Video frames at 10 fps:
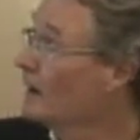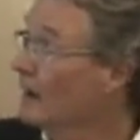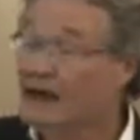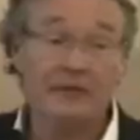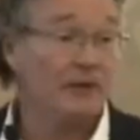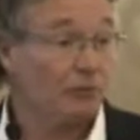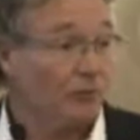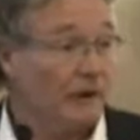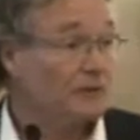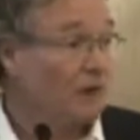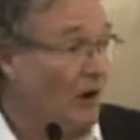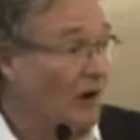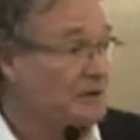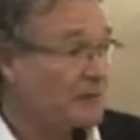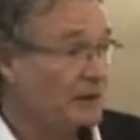And they rate the
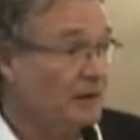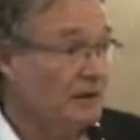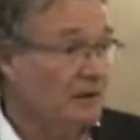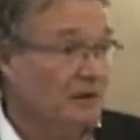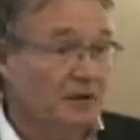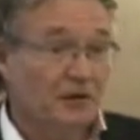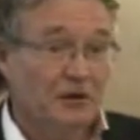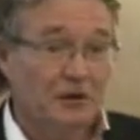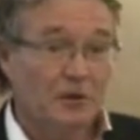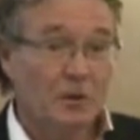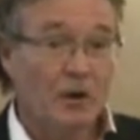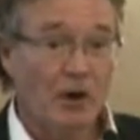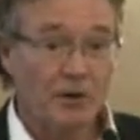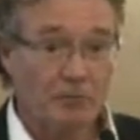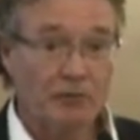hospital
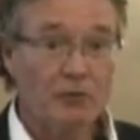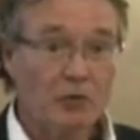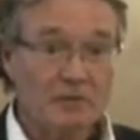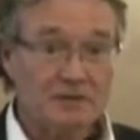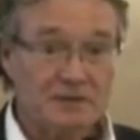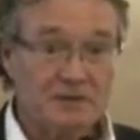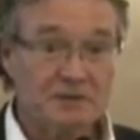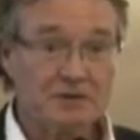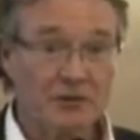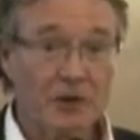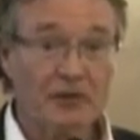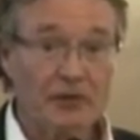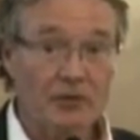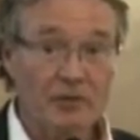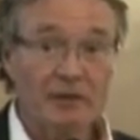on performances, on
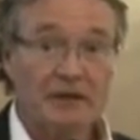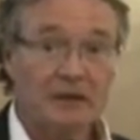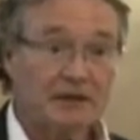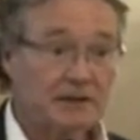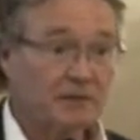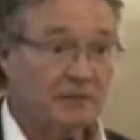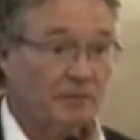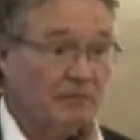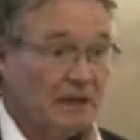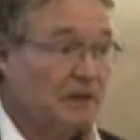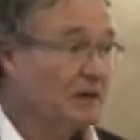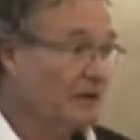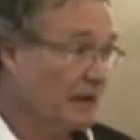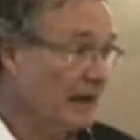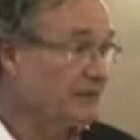their ability to
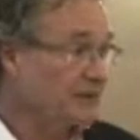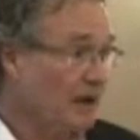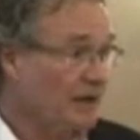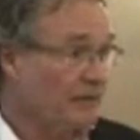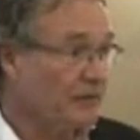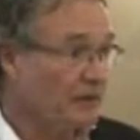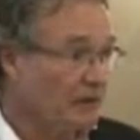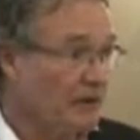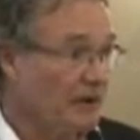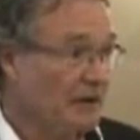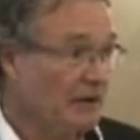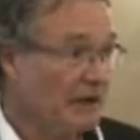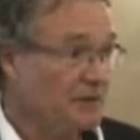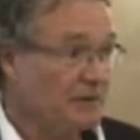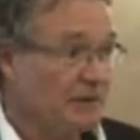meet the left side of their
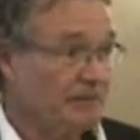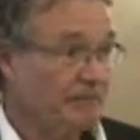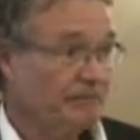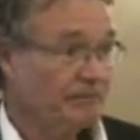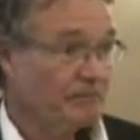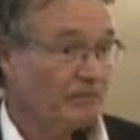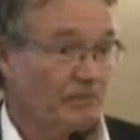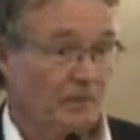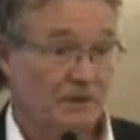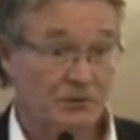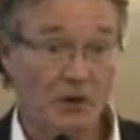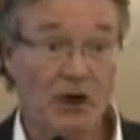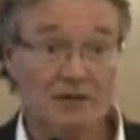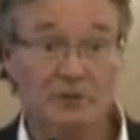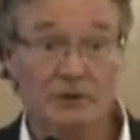engagement. So the
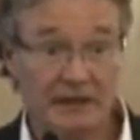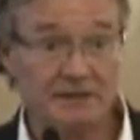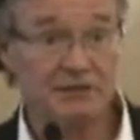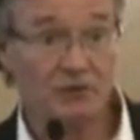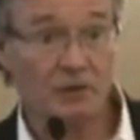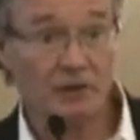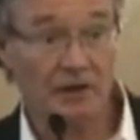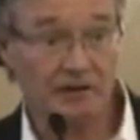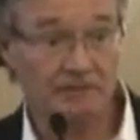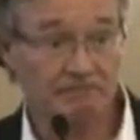hospital gets a scorecard.